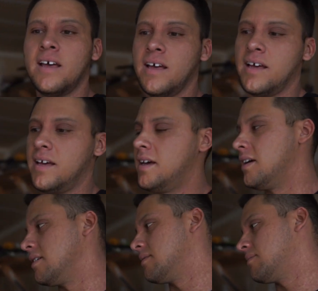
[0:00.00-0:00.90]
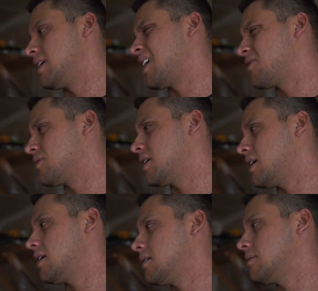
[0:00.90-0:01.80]
And after
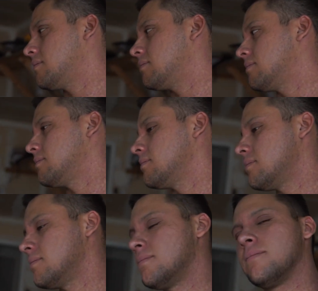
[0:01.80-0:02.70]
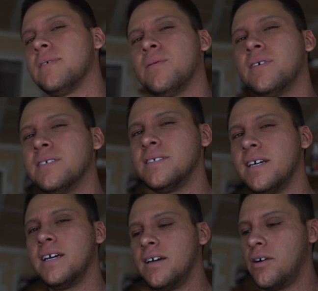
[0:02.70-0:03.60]
that, I want to
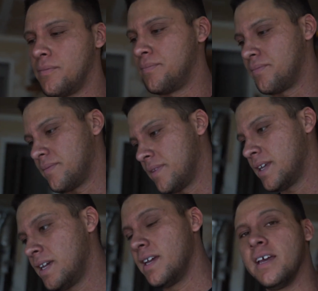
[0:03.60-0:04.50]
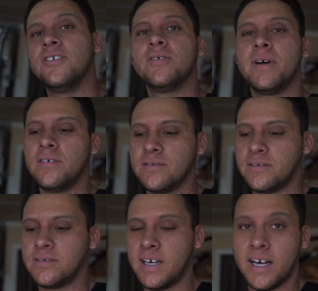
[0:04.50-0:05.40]
say oh, engine
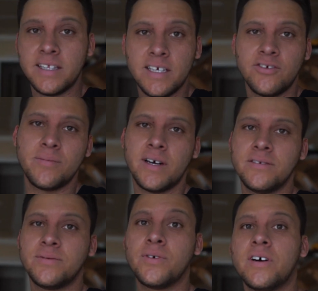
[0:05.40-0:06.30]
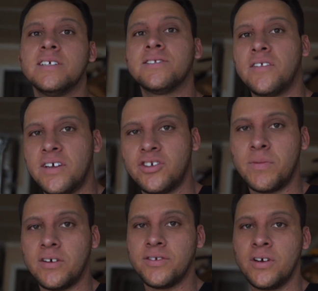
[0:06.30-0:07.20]
mounts. I got the engine mounts. We will go ahead and install the engine
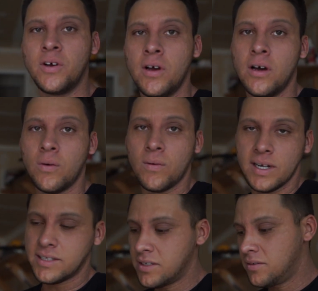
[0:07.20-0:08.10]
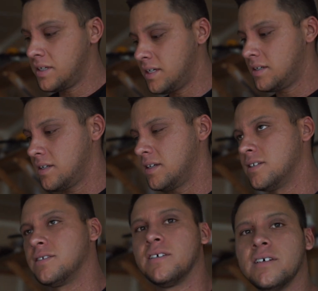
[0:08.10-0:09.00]
mounts. What I still need
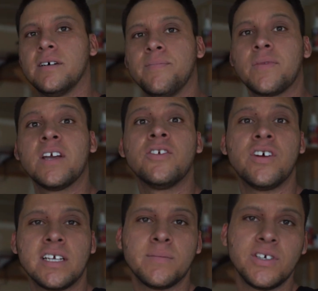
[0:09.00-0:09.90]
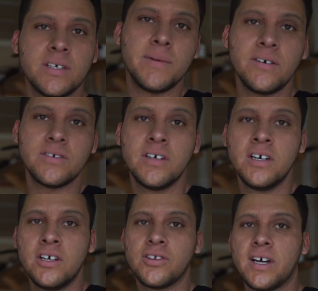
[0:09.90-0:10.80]
is the transmission mounts.
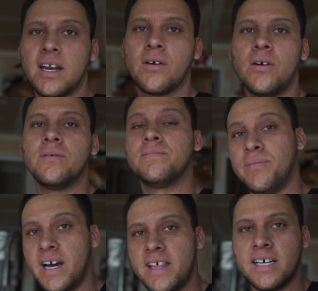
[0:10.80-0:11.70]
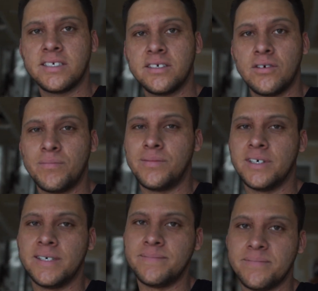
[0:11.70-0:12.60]
So I gotta go and buy that still,
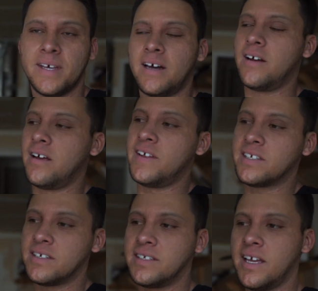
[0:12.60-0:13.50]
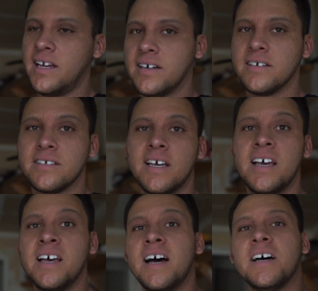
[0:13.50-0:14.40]
but I don't know how that's gonna take because
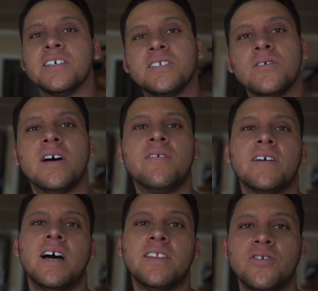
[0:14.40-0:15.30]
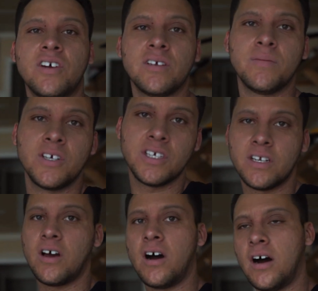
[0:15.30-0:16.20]
I still haven't got the transmission
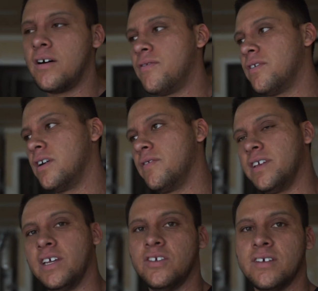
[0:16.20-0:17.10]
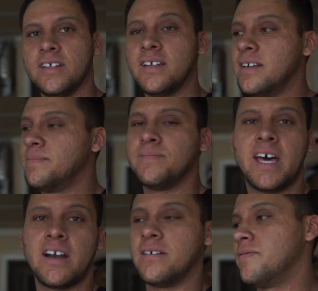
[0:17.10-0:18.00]
off of the engine. I
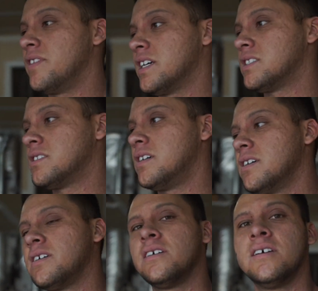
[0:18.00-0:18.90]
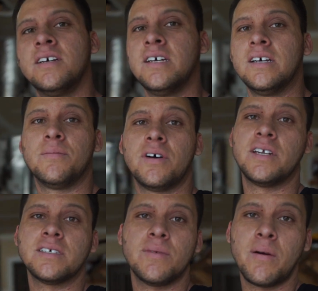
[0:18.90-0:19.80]
don't know. I feel like it's stuck. Probably
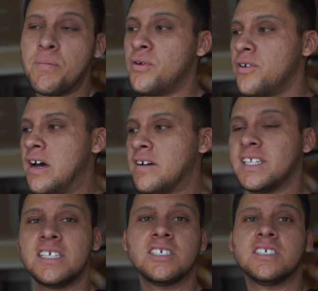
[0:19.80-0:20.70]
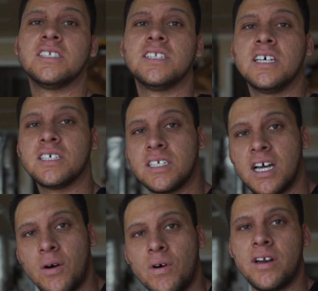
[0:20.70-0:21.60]
need somehow we pull it off. I think it just does
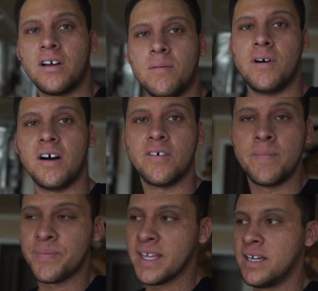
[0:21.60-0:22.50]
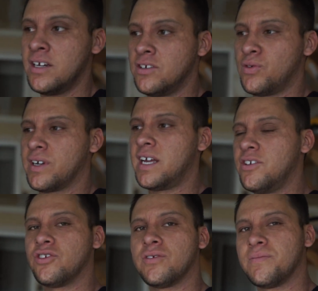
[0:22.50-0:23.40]
not want to come off. So we're kind
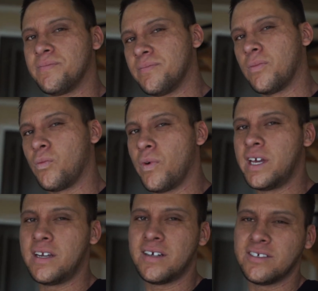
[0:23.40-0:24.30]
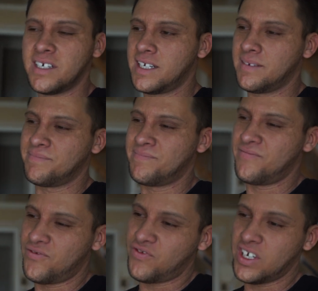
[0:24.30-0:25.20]
of just waiting on trying to
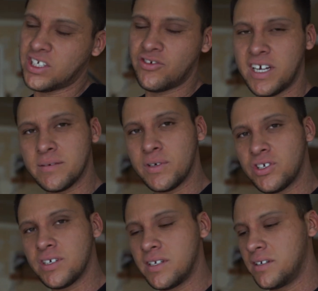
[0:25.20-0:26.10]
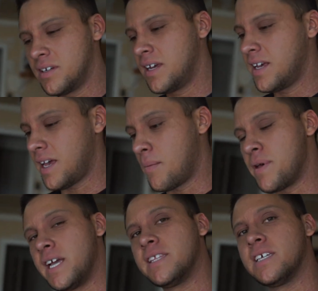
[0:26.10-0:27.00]
fix the transmission and
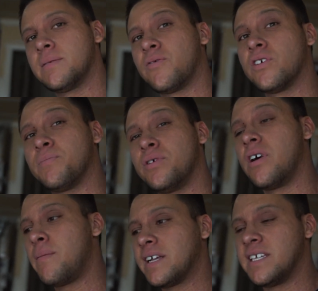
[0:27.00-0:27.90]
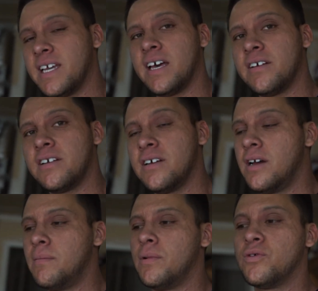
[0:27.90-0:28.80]
paint this before we put it all back together.
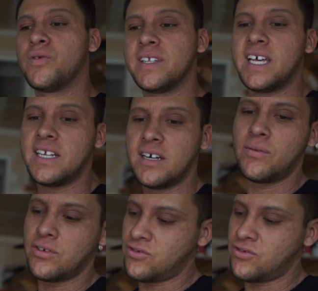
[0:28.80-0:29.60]
Once we get that done, we're